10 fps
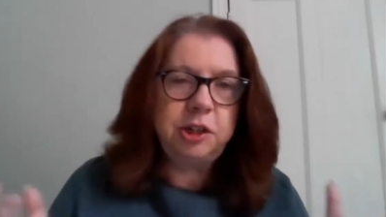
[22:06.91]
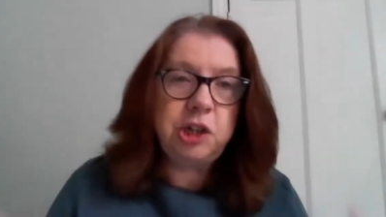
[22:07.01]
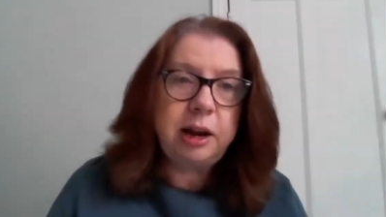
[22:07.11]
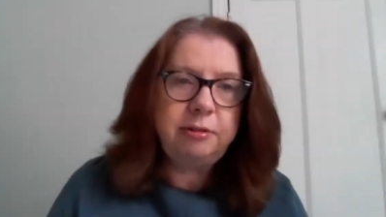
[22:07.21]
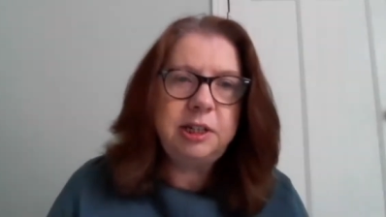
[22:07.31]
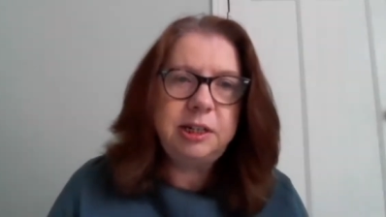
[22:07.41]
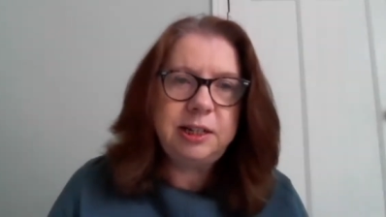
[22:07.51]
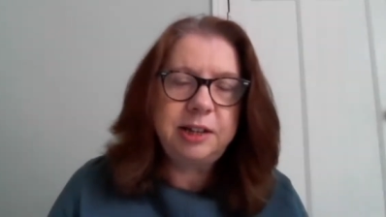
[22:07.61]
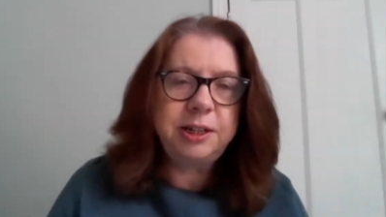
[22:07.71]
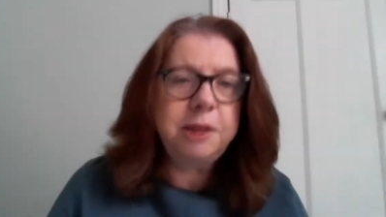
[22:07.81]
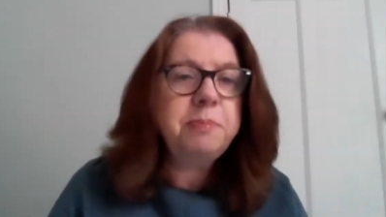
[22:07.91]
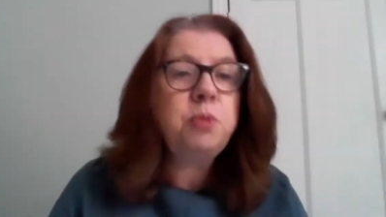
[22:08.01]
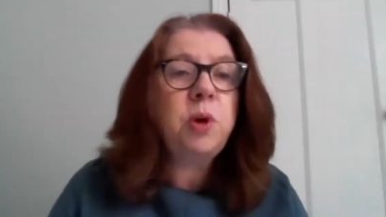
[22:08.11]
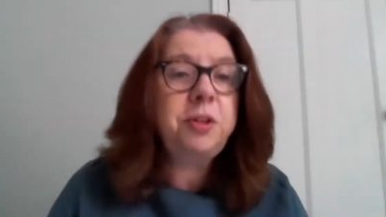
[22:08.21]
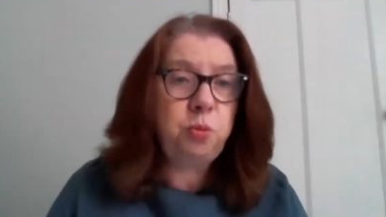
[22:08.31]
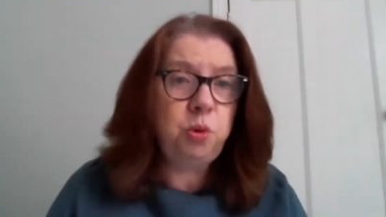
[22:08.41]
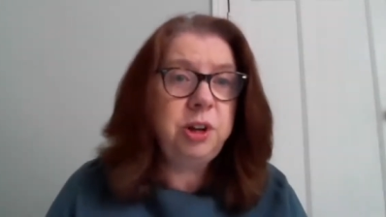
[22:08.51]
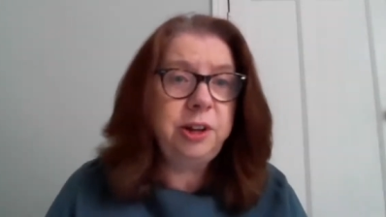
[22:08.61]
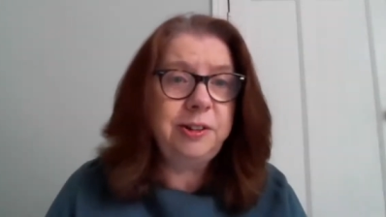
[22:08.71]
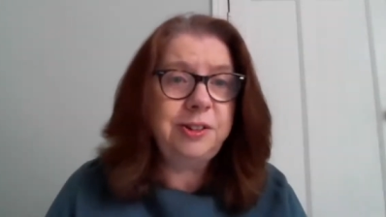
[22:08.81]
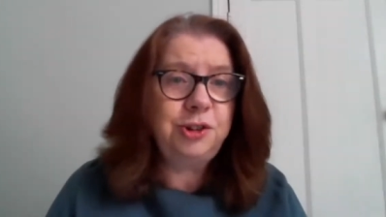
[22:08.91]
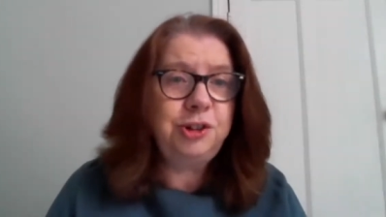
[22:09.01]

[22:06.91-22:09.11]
the charity sector, can be one of the worst.